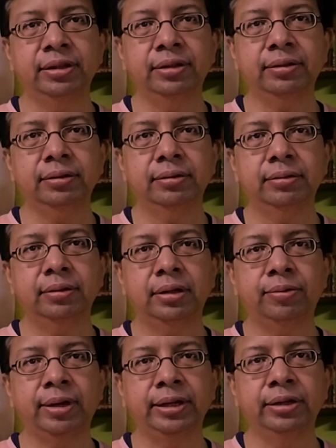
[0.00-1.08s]
year,
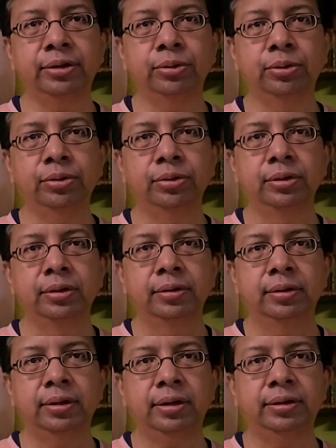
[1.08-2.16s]
1 year ago,
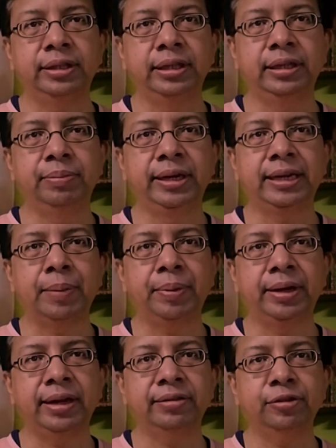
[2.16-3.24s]
the mid-cap
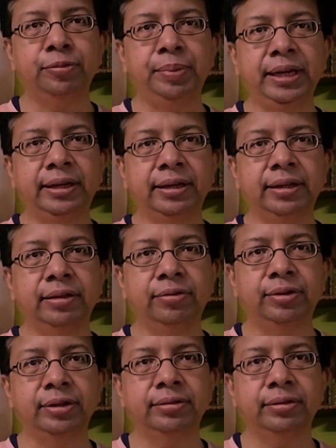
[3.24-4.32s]
indices peaked in the
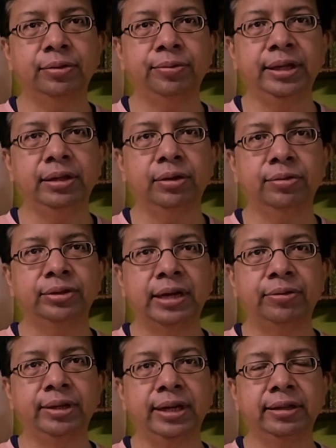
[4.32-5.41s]
first week of
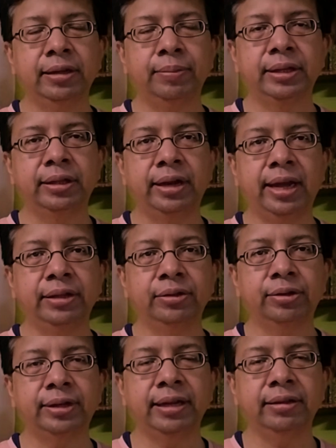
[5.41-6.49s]
January, I think by the 9th
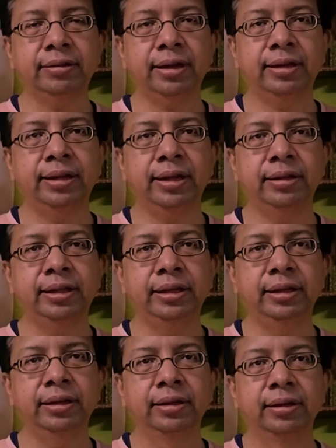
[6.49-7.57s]
or 10th, and then
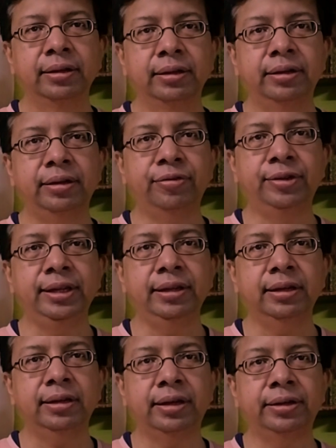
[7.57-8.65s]
the
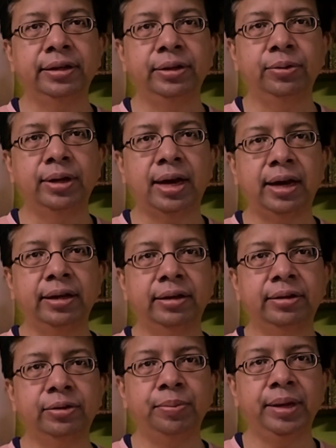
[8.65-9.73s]
Nifty continued
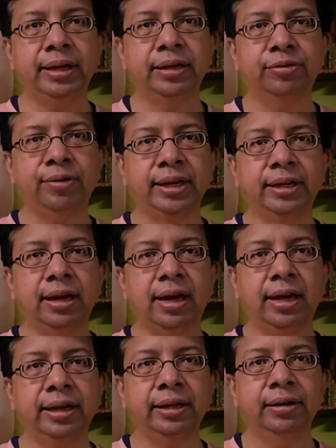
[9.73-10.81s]
higher to make its final
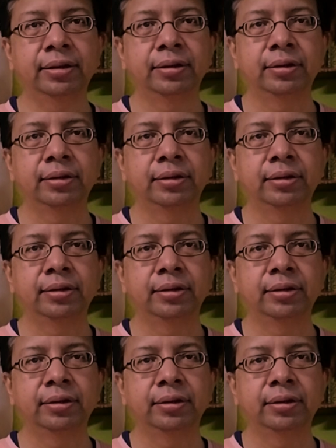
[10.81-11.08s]
high